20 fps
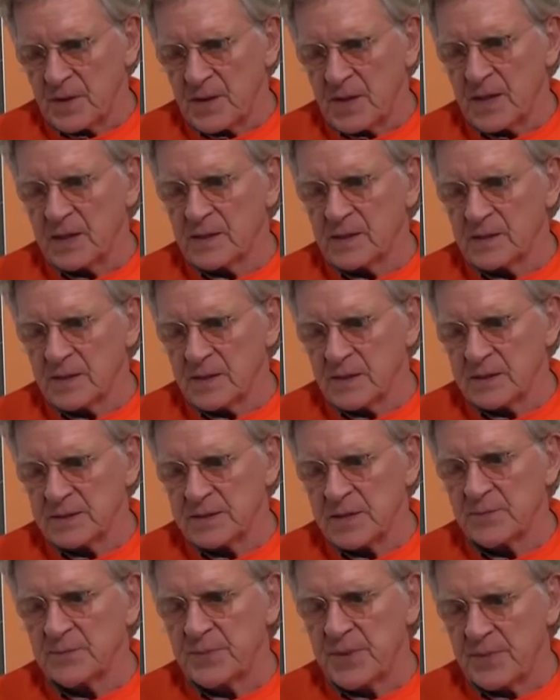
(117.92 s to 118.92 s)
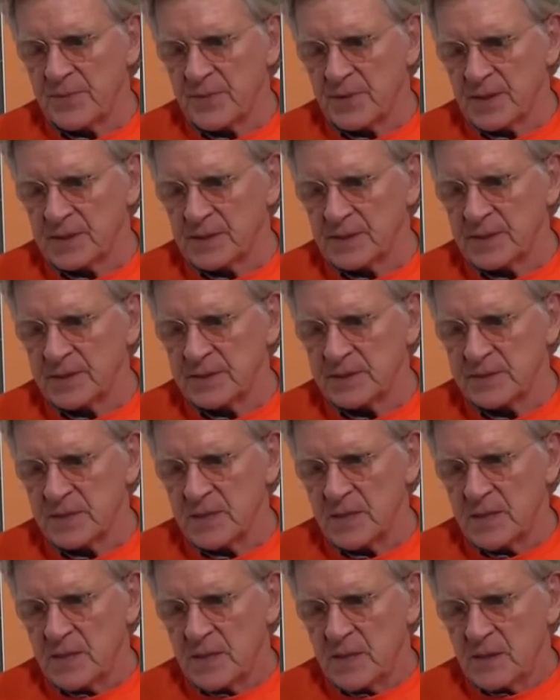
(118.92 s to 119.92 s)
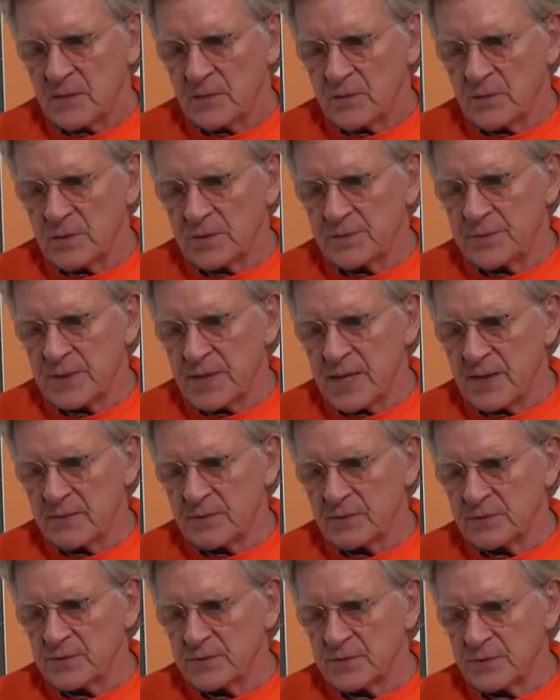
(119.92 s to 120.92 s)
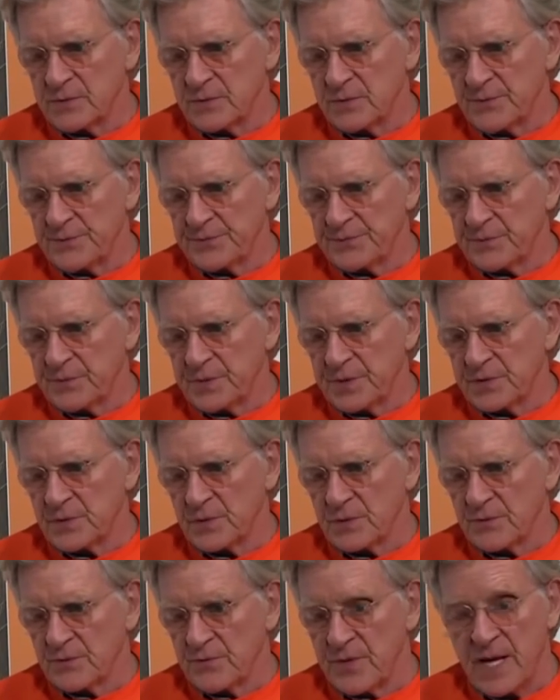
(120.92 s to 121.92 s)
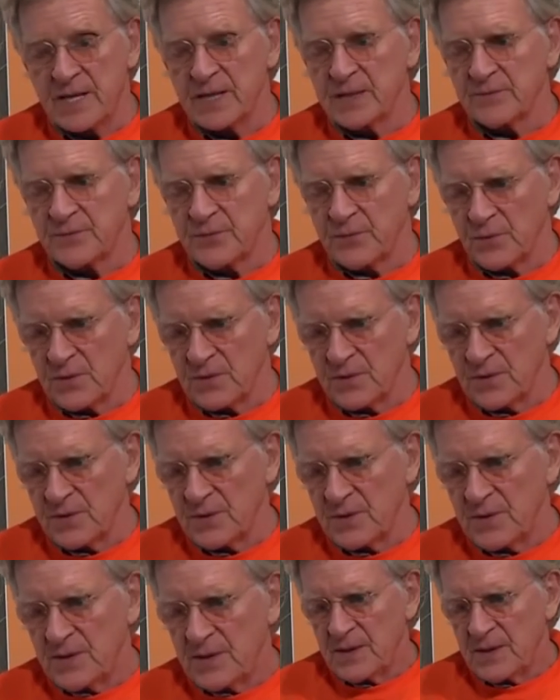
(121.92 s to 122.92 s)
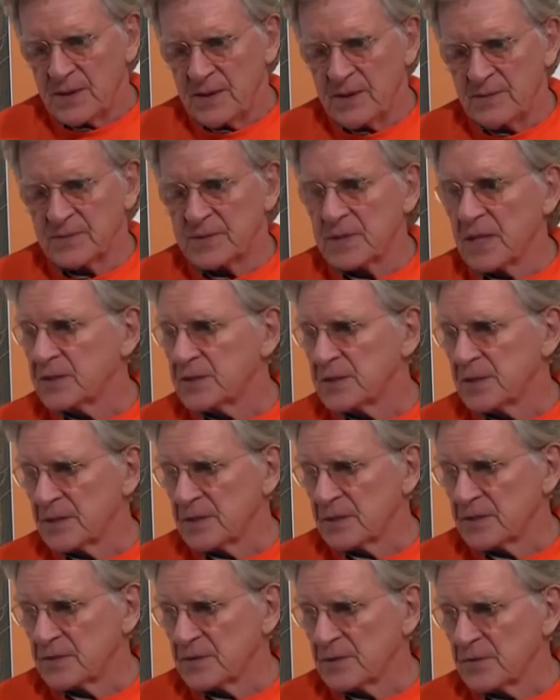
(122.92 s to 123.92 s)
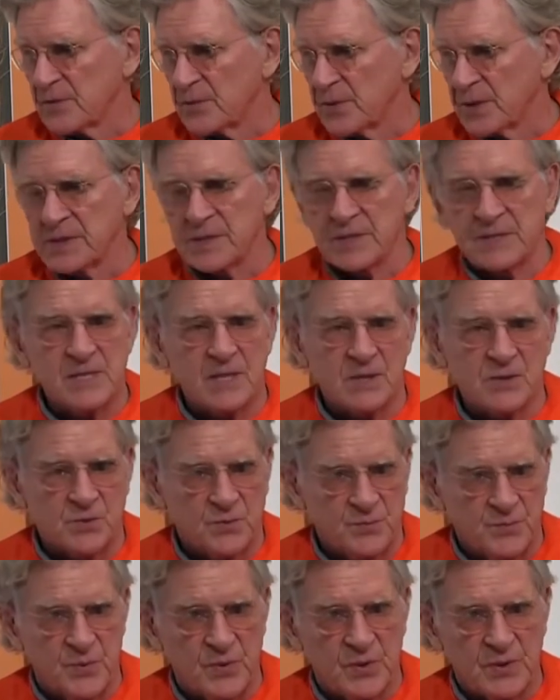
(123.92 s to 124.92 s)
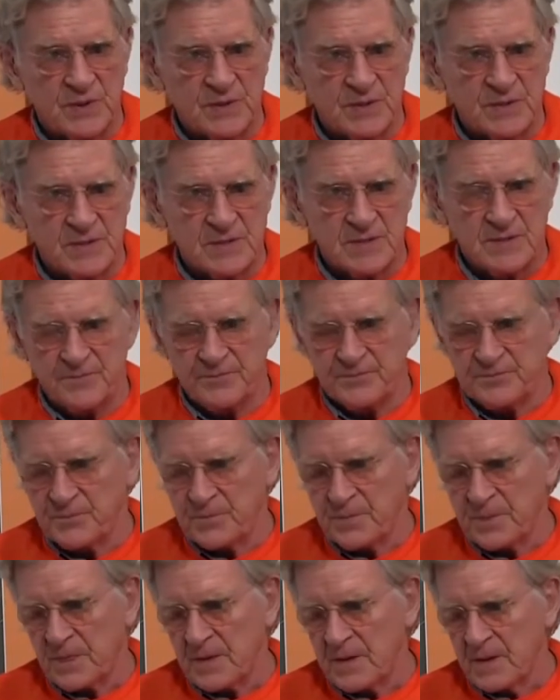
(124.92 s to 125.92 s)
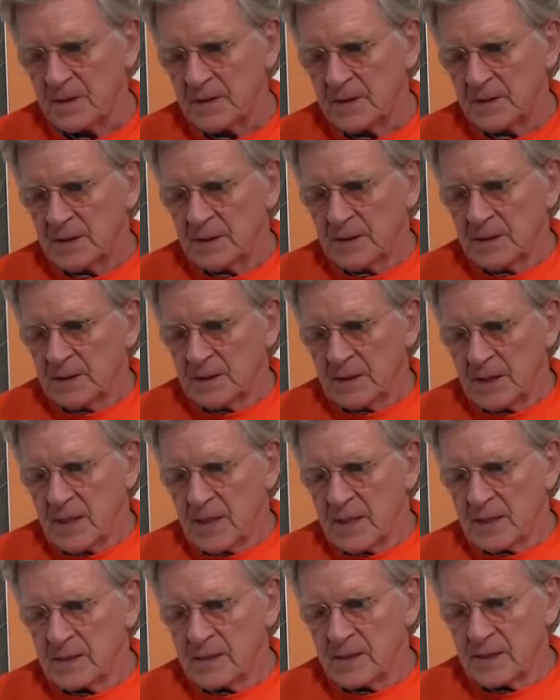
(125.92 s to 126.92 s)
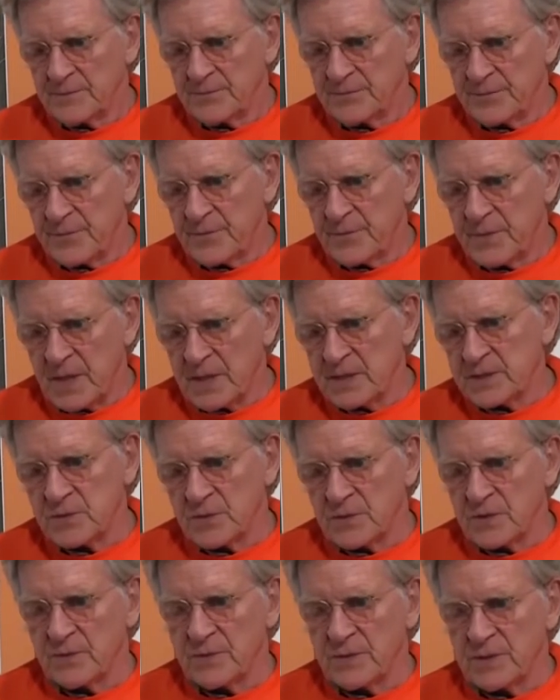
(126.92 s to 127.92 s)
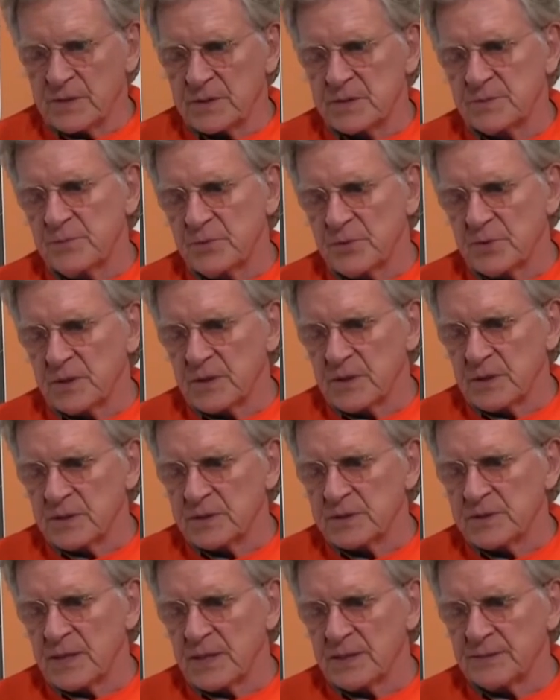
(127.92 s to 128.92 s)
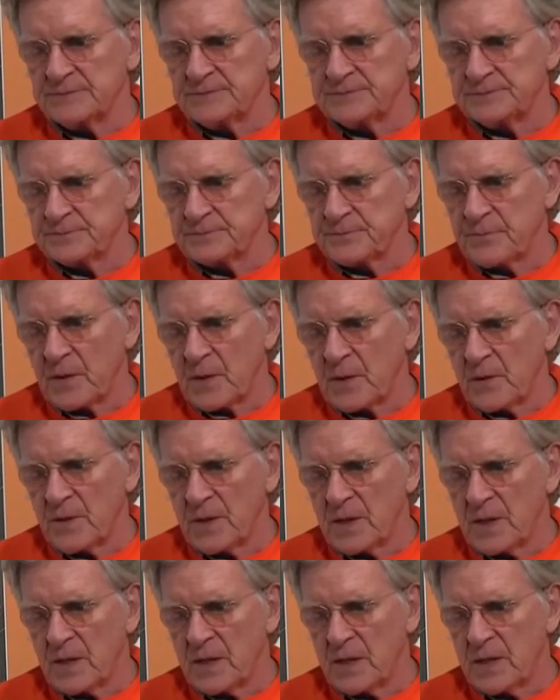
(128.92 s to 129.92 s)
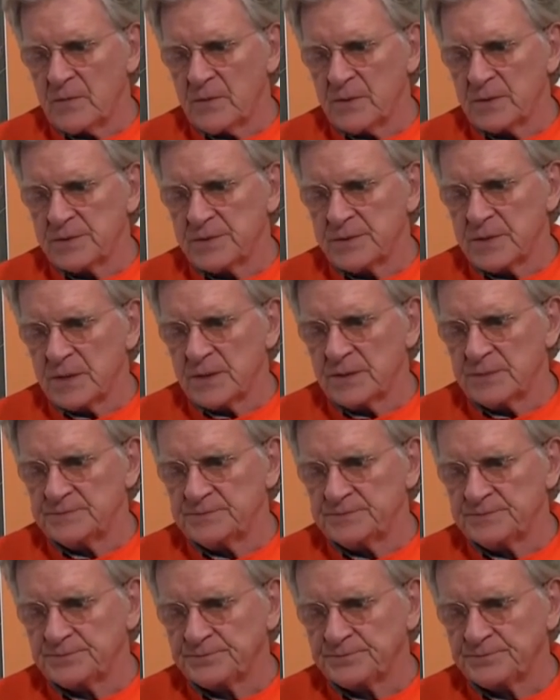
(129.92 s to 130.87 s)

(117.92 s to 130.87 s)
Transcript: And uh, some people, at least, would be able to be sort of ready for him touching the sort of quintessential points. And um, my story with this book is that when I was, um,